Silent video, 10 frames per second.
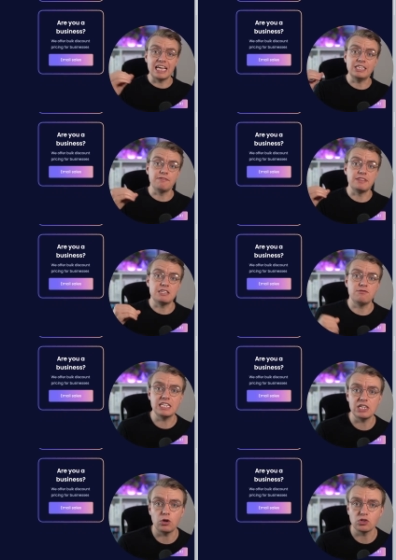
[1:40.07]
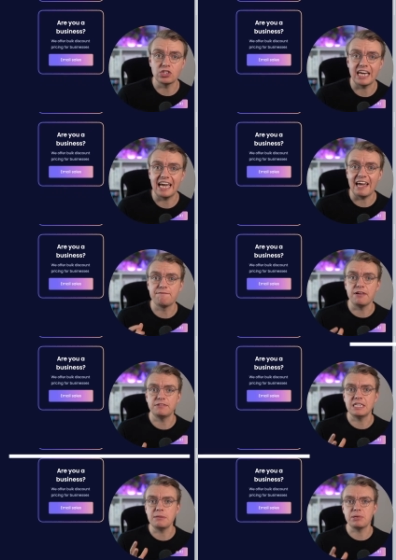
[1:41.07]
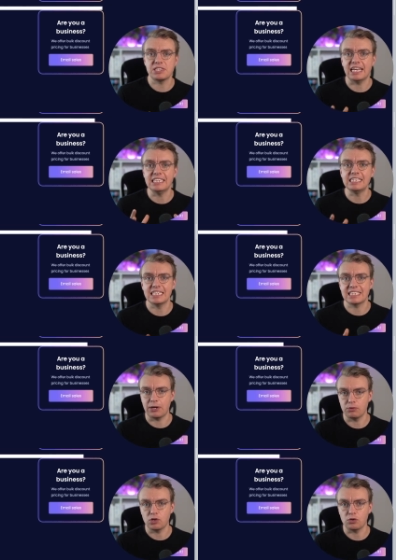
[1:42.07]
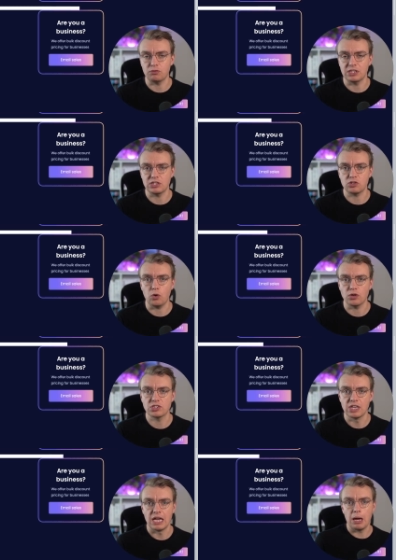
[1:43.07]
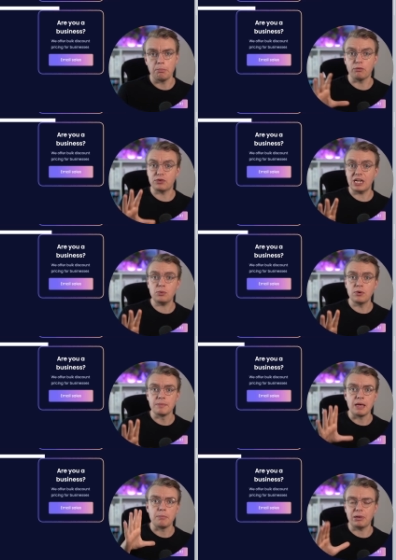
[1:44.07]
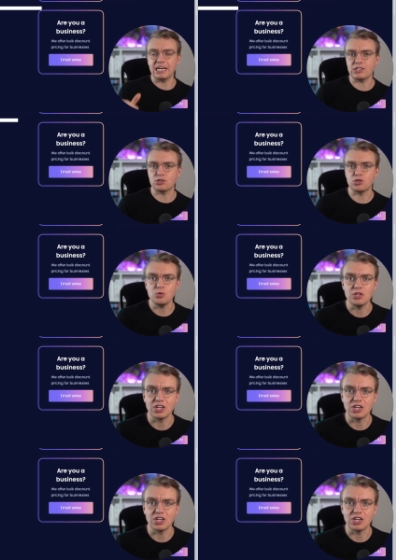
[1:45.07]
end of this video to get a 15% discount code for this course. But for now, back to the